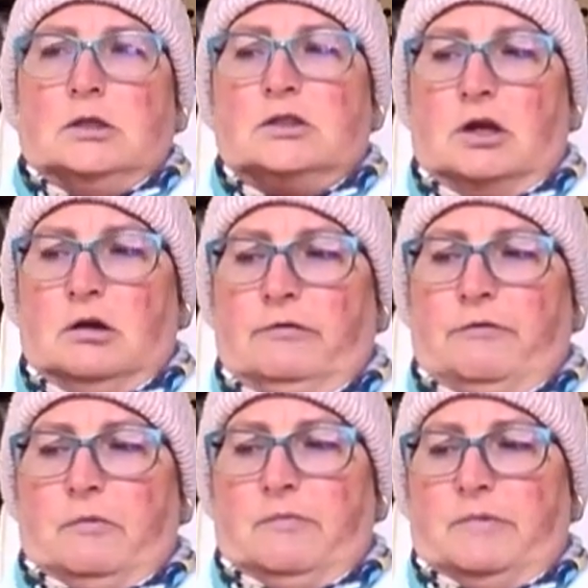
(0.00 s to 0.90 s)
So
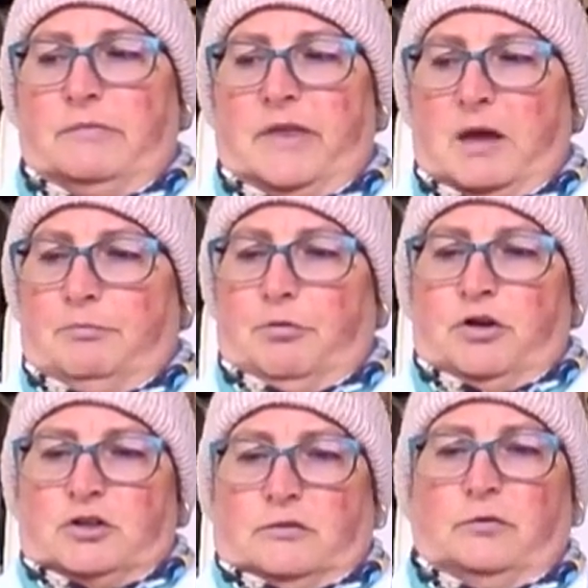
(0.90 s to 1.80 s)
from that
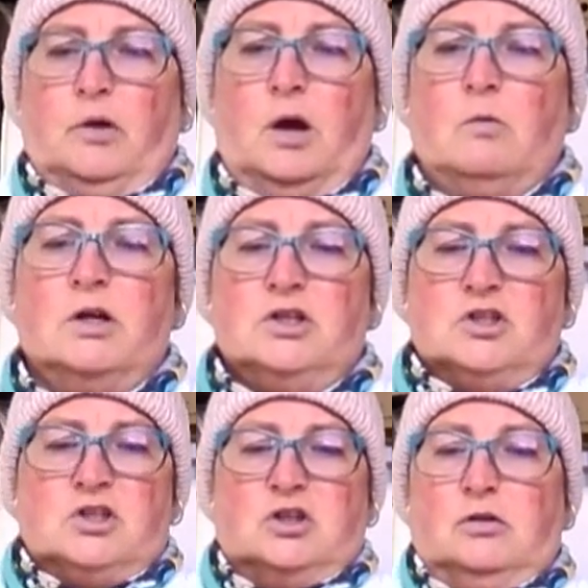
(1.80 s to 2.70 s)
point of view, I
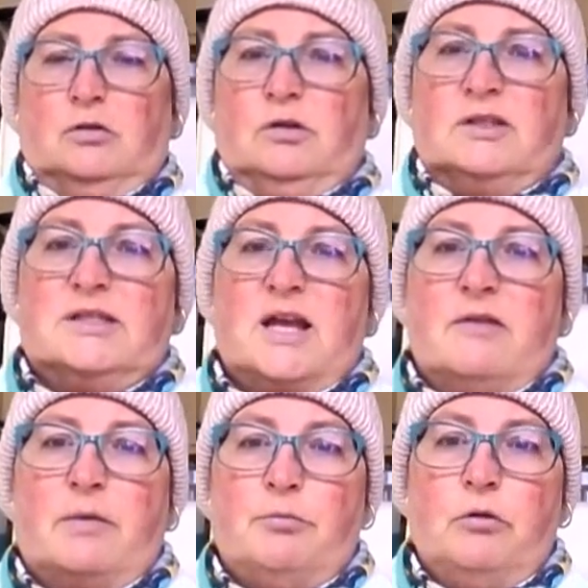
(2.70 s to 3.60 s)
wanted to
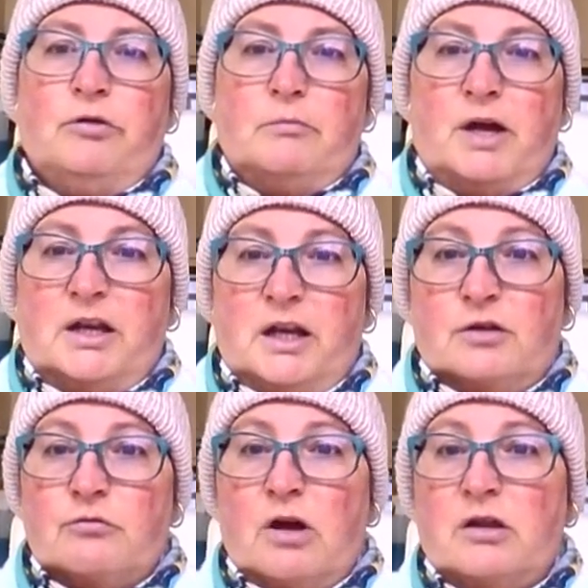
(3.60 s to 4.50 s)
save up all the money
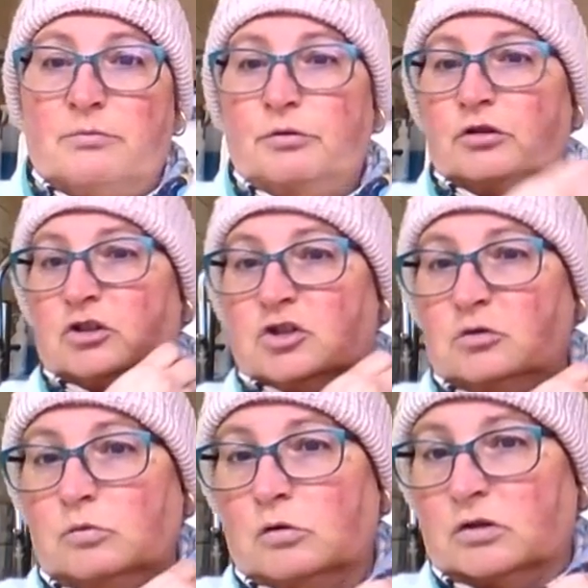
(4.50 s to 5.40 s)
and rather put it
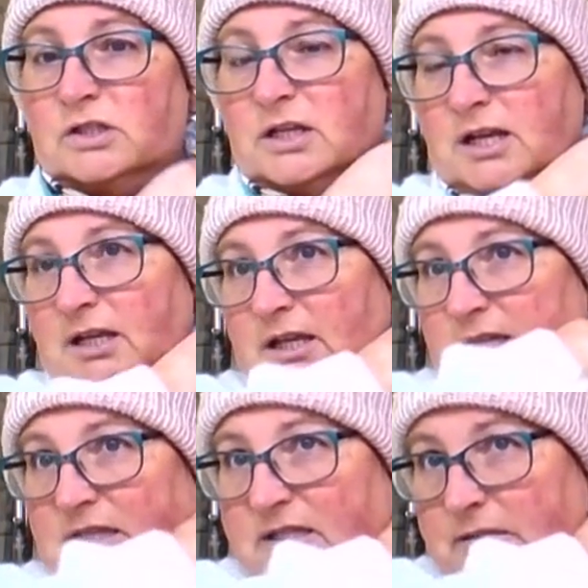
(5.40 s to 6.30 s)
towards
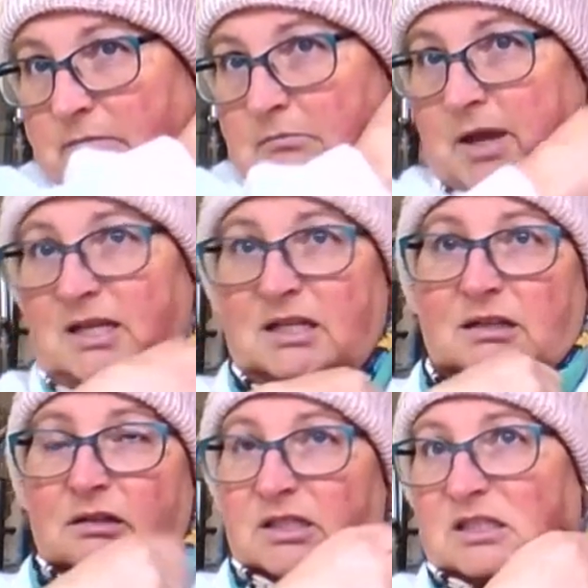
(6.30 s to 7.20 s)
his
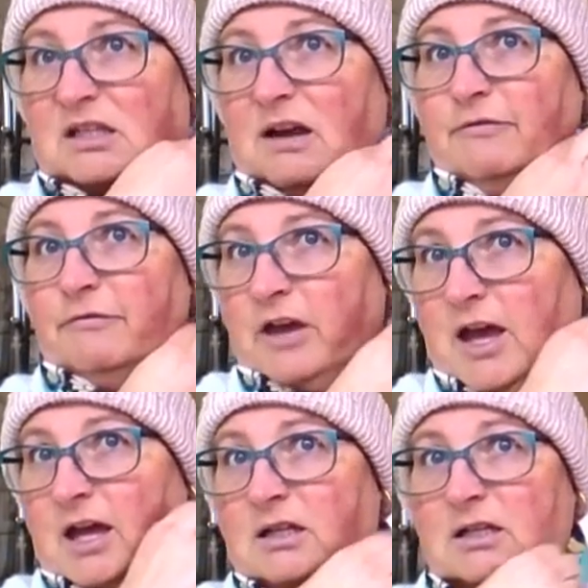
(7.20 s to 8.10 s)
medical stuff
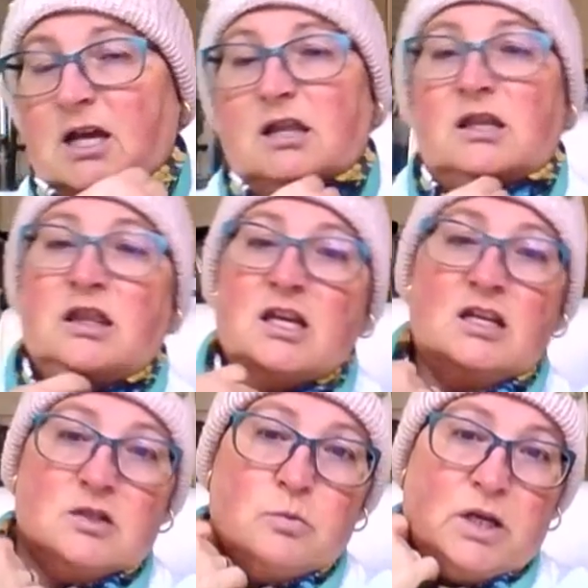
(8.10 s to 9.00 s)
and other
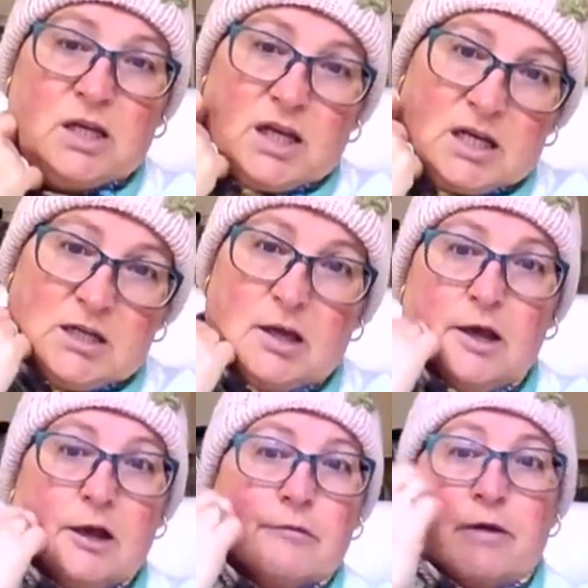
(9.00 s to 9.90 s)
things we need
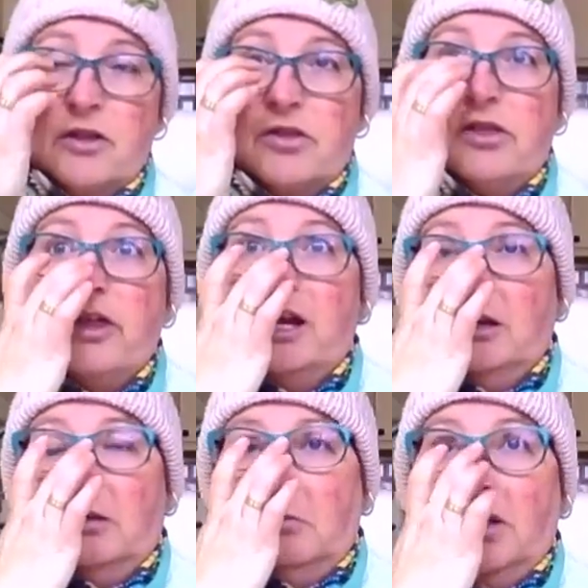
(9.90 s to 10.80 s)
rather
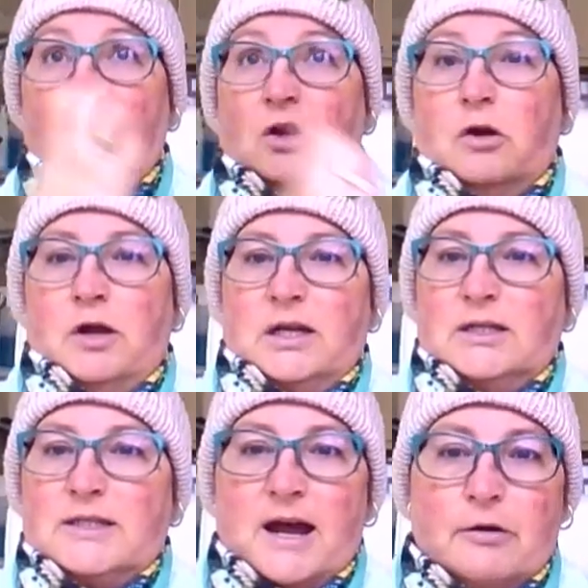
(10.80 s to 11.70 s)
than me
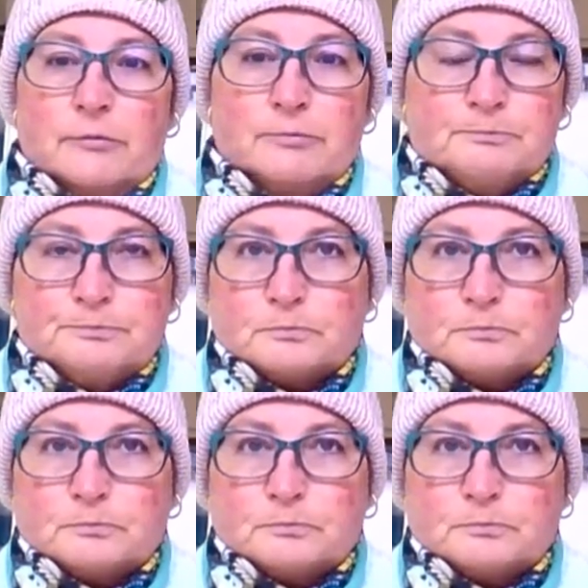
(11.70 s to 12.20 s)
going down